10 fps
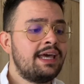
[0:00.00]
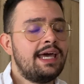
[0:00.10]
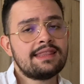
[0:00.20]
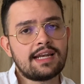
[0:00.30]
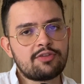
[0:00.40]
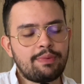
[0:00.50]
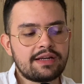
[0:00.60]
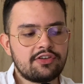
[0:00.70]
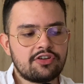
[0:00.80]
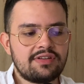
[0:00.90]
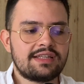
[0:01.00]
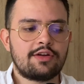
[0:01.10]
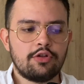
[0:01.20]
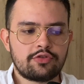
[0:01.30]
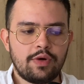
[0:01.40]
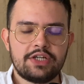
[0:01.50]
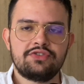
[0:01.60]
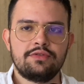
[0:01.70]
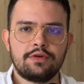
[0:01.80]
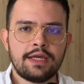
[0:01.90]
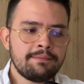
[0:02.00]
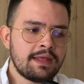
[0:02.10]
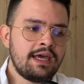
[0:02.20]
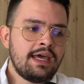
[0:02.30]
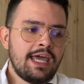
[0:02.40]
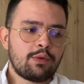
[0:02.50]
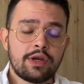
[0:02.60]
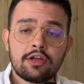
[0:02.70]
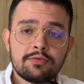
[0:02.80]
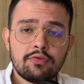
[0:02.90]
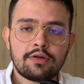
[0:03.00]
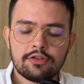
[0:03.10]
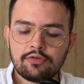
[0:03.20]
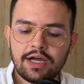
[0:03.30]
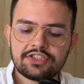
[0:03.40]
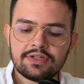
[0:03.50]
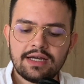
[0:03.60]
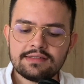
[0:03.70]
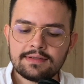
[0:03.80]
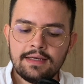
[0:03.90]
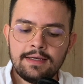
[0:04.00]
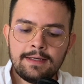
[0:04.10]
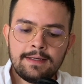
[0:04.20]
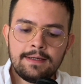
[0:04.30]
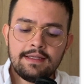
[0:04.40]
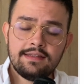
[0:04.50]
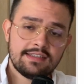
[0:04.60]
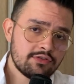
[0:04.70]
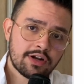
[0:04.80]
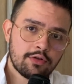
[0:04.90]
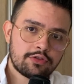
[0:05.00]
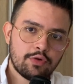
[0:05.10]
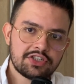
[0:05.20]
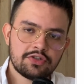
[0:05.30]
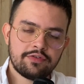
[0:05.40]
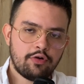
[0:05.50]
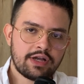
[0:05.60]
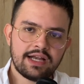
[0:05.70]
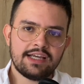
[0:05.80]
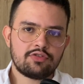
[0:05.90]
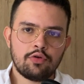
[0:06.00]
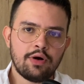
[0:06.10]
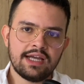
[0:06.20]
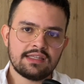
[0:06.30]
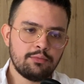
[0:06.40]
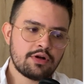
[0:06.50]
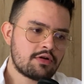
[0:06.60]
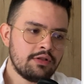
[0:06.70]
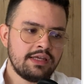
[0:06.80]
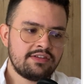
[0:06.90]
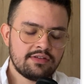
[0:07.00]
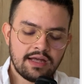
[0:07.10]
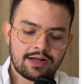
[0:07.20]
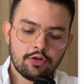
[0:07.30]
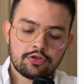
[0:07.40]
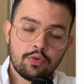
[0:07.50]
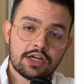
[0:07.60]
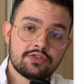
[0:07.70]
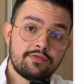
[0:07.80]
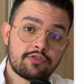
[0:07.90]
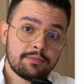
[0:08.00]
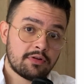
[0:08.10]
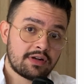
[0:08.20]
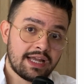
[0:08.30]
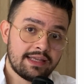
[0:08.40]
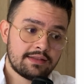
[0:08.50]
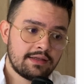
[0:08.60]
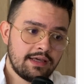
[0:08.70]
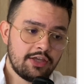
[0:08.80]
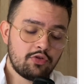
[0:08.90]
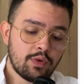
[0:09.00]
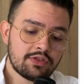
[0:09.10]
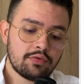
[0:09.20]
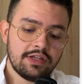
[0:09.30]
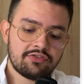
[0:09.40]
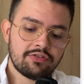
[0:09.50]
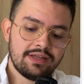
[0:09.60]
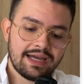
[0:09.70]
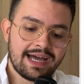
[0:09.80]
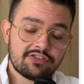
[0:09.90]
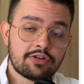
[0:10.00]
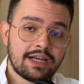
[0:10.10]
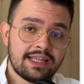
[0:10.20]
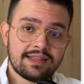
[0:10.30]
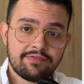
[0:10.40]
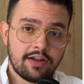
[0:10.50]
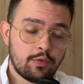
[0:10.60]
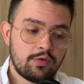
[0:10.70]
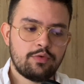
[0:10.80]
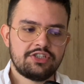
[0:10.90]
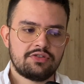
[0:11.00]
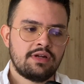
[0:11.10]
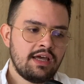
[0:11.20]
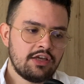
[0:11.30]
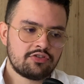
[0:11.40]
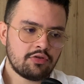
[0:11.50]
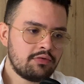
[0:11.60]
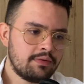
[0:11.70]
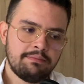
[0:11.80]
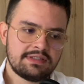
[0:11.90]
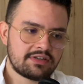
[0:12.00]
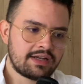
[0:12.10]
And the last part is just like the call to action, okay? And when it comes to the call to action, guys, this is not a call to action of, okay, guys, so go ahead and book a call. It's a call to action from your client. And you want to literally ask your client the following question. So, Mr.